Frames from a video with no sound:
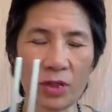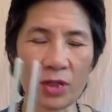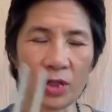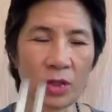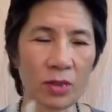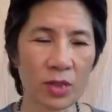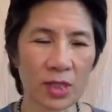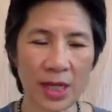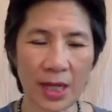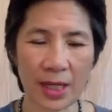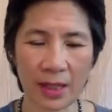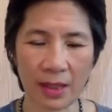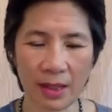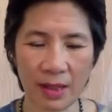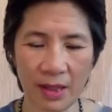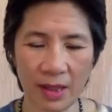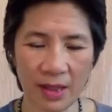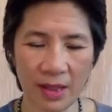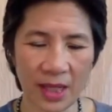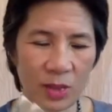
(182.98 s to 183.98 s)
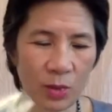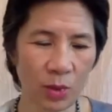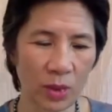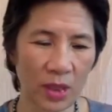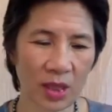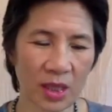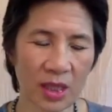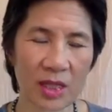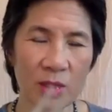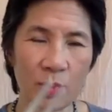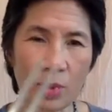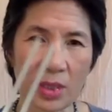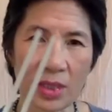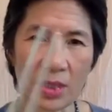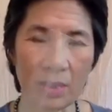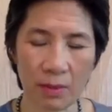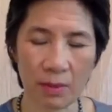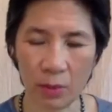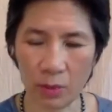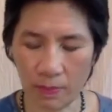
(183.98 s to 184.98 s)
So it's like that's what this one's
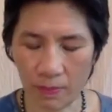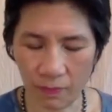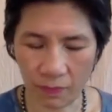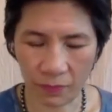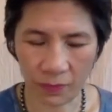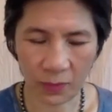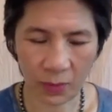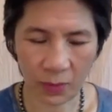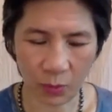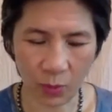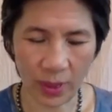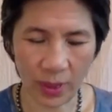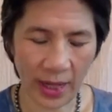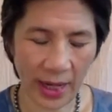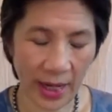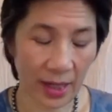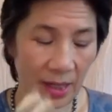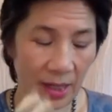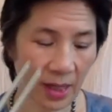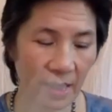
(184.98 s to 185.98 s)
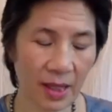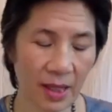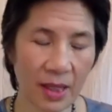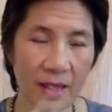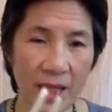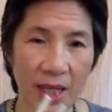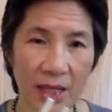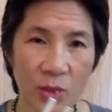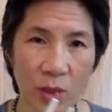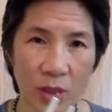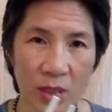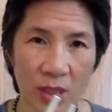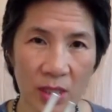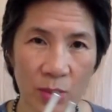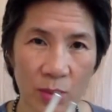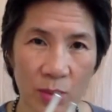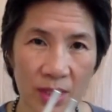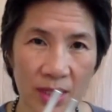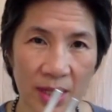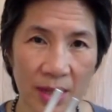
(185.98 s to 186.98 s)
oops, one hand. That's what this
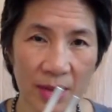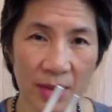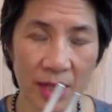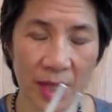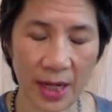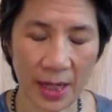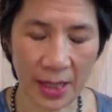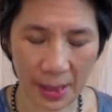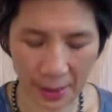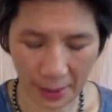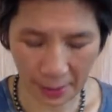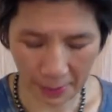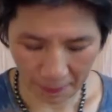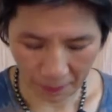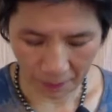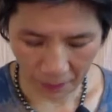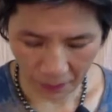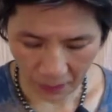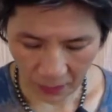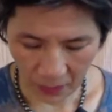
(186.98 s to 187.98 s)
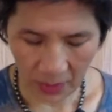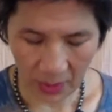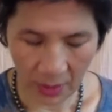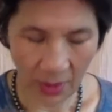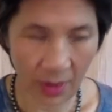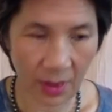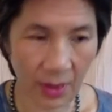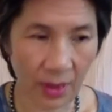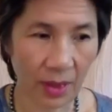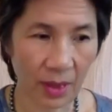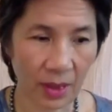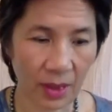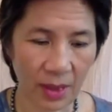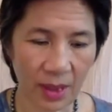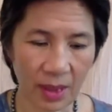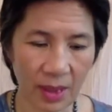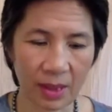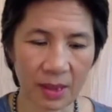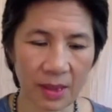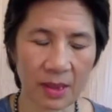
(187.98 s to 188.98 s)
one sounds like. And
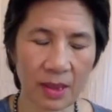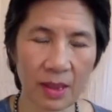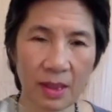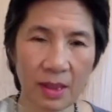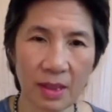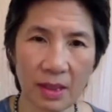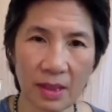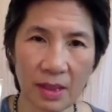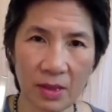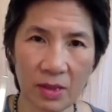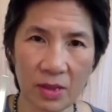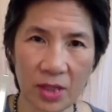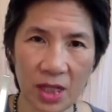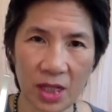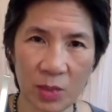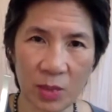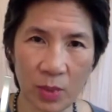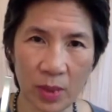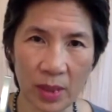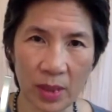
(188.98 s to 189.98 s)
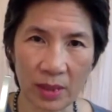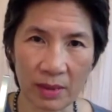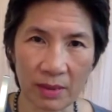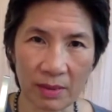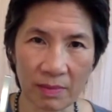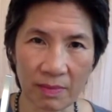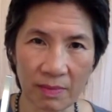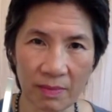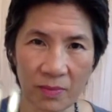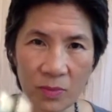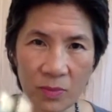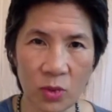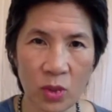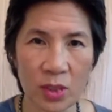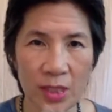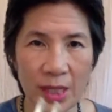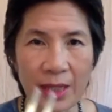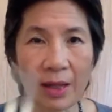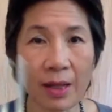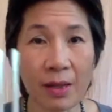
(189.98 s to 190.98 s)
then there's this one. So it's
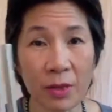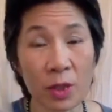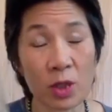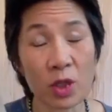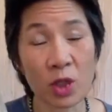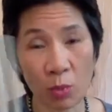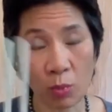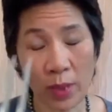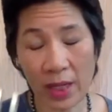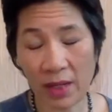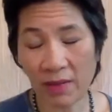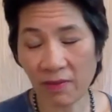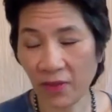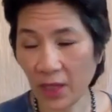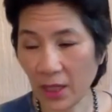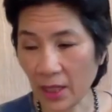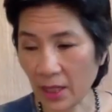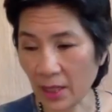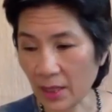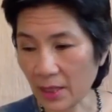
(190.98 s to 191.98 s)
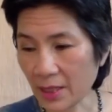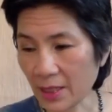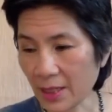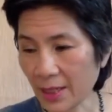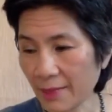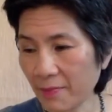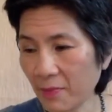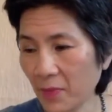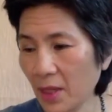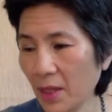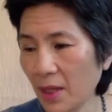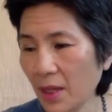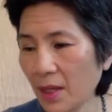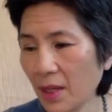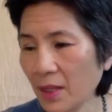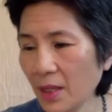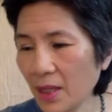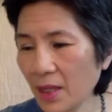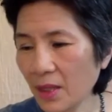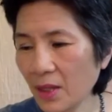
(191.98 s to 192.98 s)
like there's three of these, and
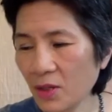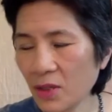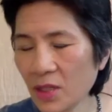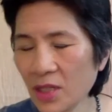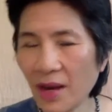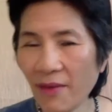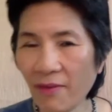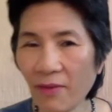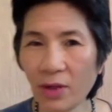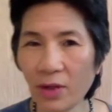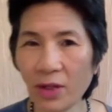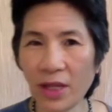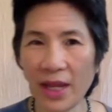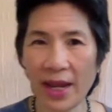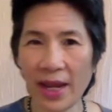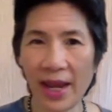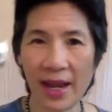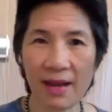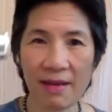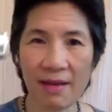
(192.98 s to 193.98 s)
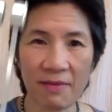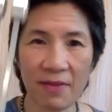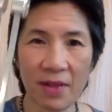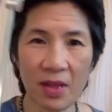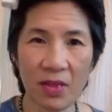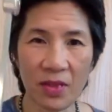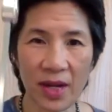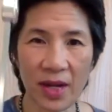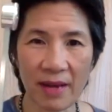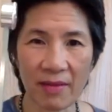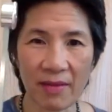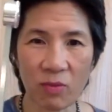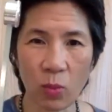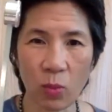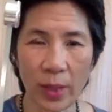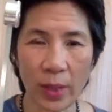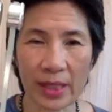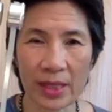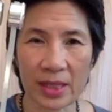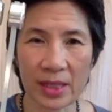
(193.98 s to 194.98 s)
then there's several I have that have
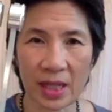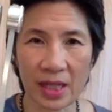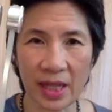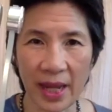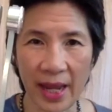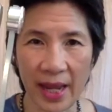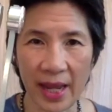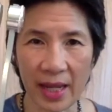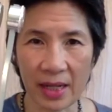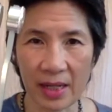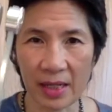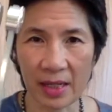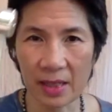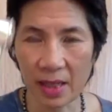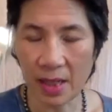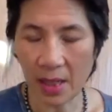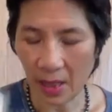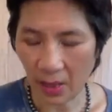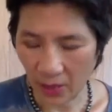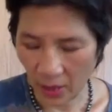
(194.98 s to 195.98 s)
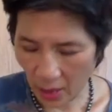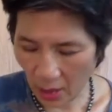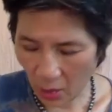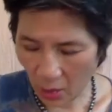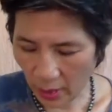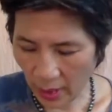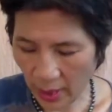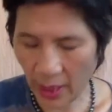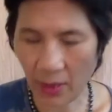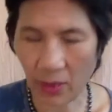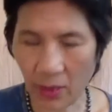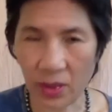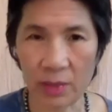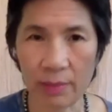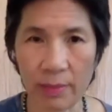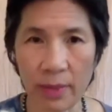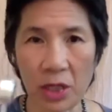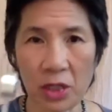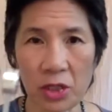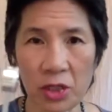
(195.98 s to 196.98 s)
weights on the end. you don't mm. hear as
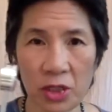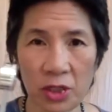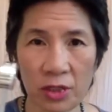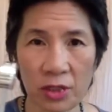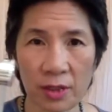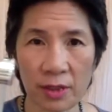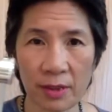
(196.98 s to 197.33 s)
much.